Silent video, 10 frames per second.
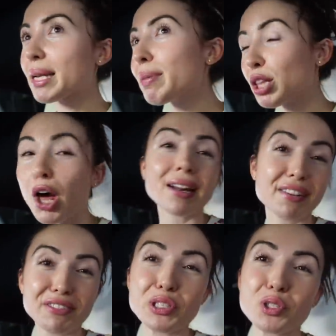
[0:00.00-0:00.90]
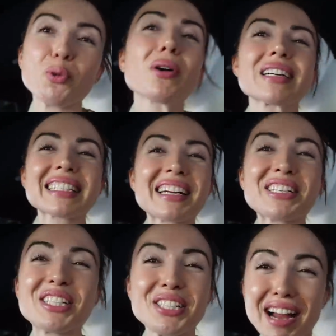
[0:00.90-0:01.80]
gonna be a lot of different stores.
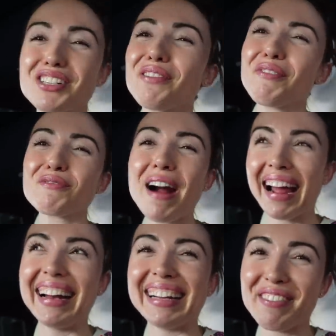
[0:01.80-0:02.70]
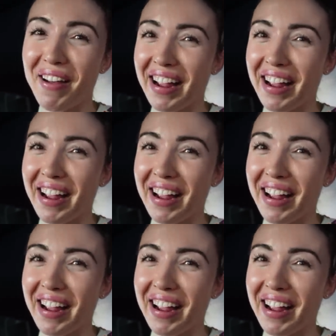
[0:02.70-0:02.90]
There's such a variety of